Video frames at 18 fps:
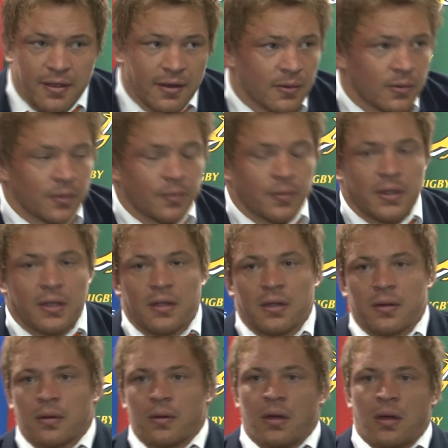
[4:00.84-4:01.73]
thing would
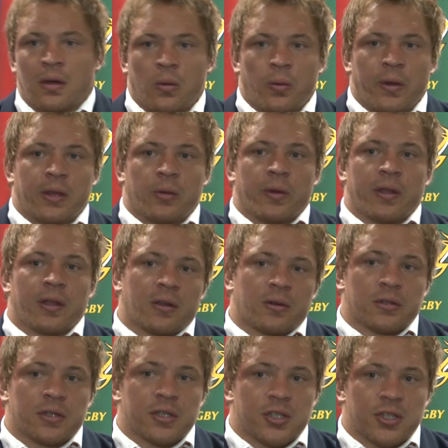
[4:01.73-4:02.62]
be wet
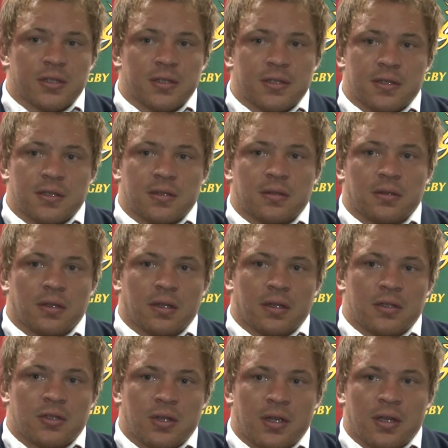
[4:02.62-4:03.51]
weather conditions,
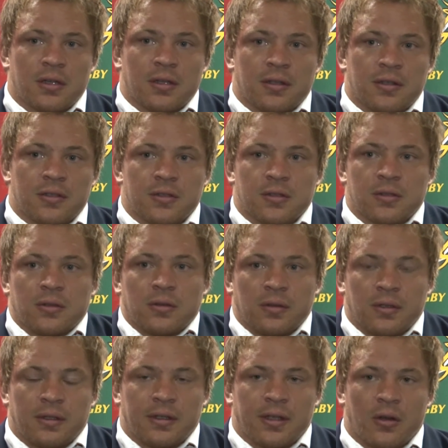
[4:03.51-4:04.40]
trying
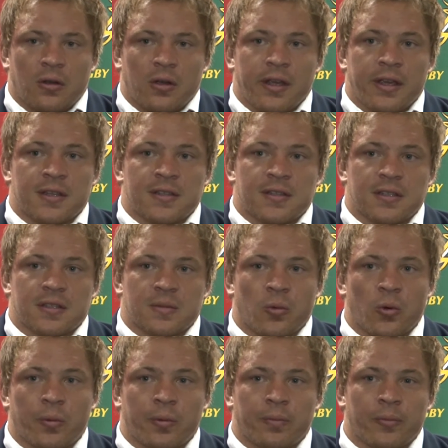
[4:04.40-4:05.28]
to get our exits
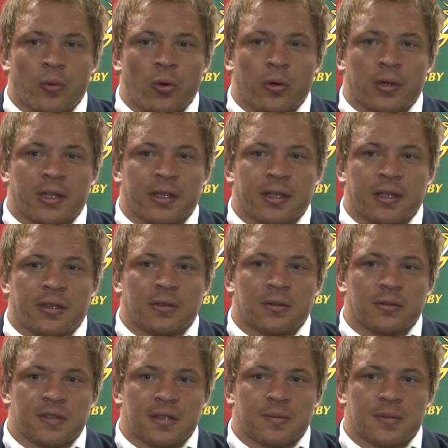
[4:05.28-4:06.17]
more
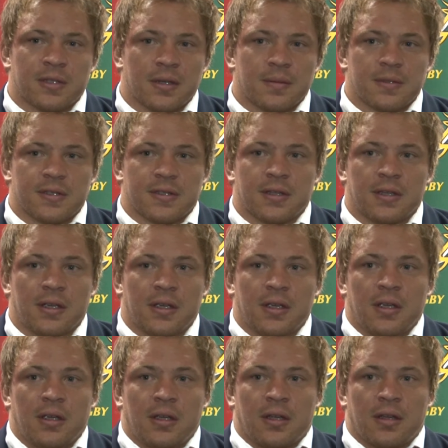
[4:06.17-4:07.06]
clinical sometimes.
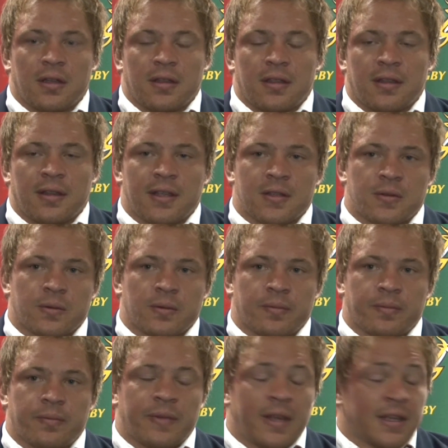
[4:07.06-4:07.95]
I think that's
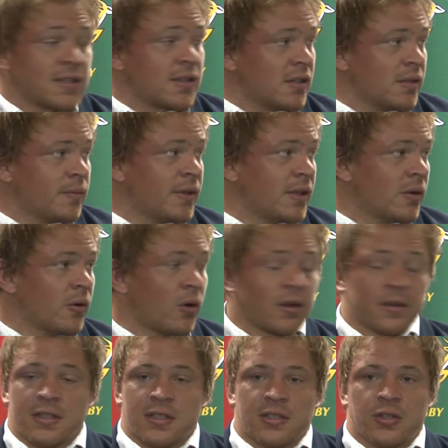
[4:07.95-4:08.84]
going to be the
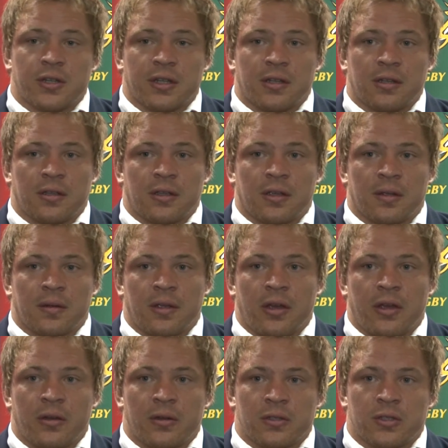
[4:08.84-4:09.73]
hardest trick
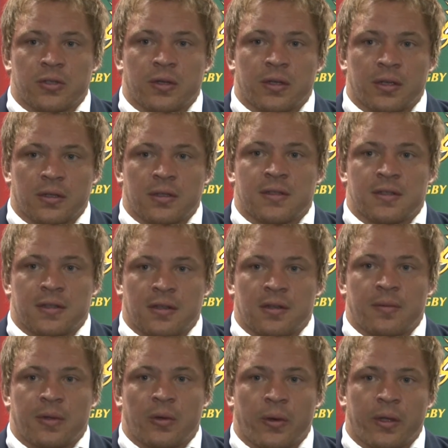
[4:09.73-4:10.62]
going on tour, is
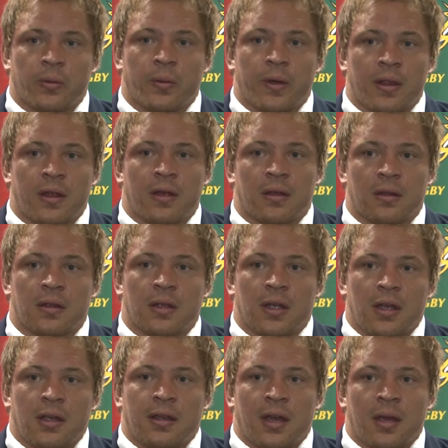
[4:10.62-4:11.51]
going to be wet weather
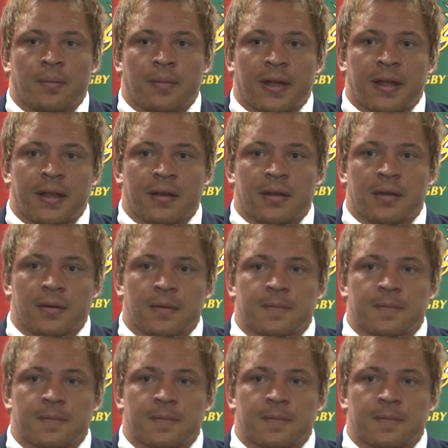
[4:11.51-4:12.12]
game plan.